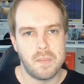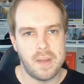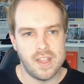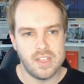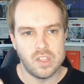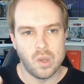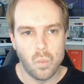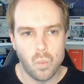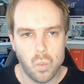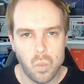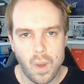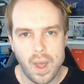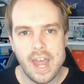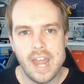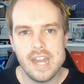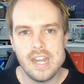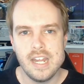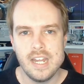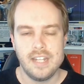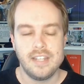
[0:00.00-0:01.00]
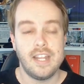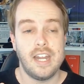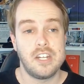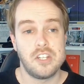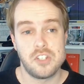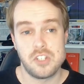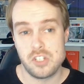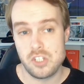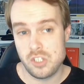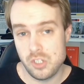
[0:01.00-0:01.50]
and the way that
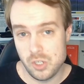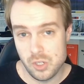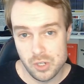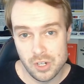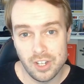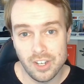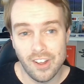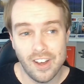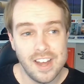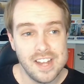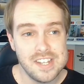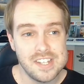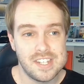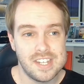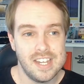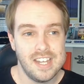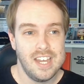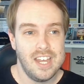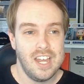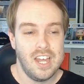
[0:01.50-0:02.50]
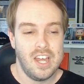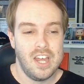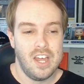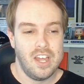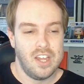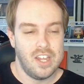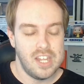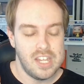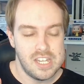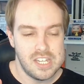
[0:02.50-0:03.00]
is utilized
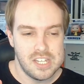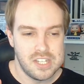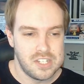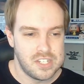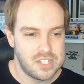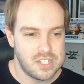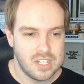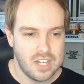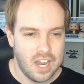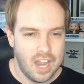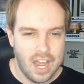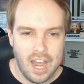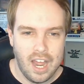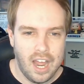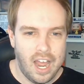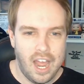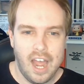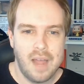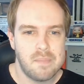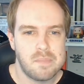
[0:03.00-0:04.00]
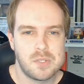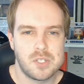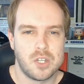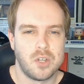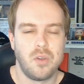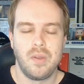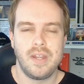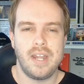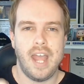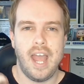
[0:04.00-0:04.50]
is
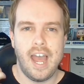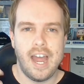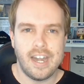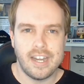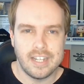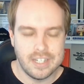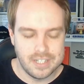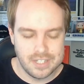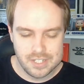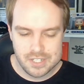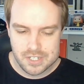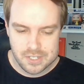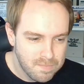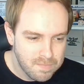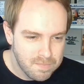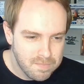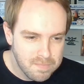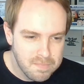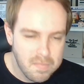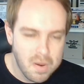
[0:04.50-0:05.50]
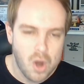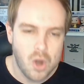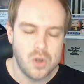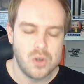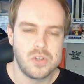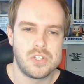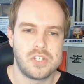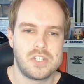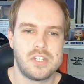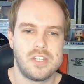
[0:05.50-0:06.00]
absolutely at its
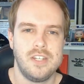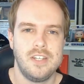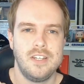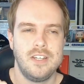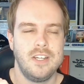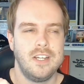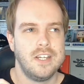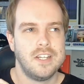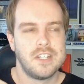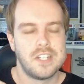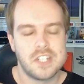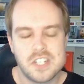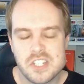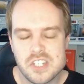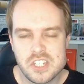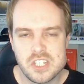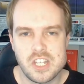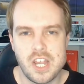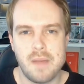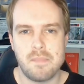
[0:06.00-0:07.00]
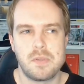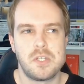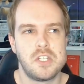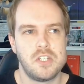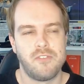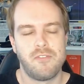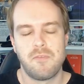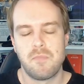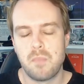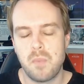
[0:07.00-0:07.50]
most
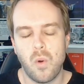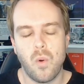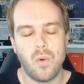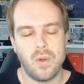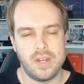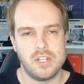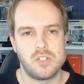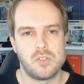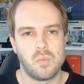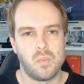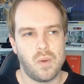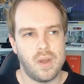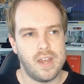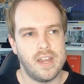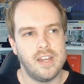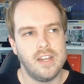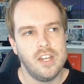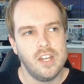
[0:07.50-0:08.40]
deceptive point, where